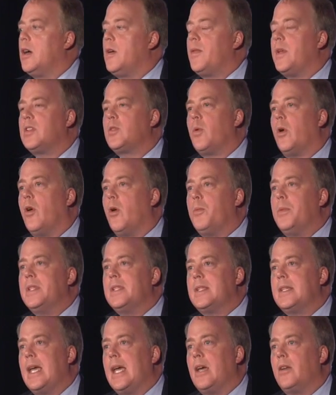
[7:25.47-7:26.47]
And that's where
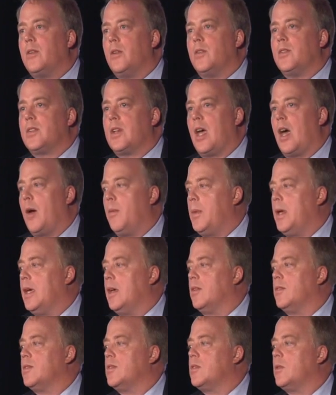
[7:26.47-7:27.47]
open standards come
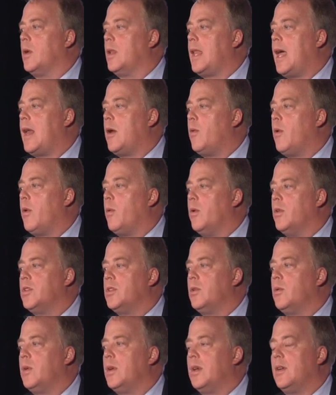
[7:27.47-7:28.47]
in. So a lot of what we're
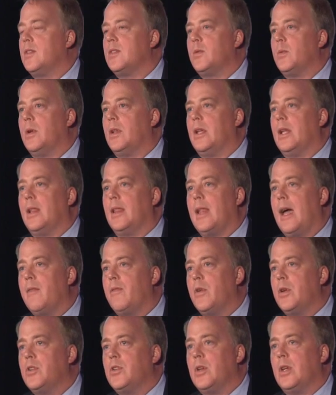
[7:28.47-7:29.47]
doing is really
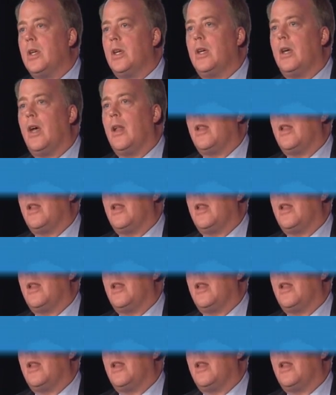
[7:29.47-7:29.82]
leveraging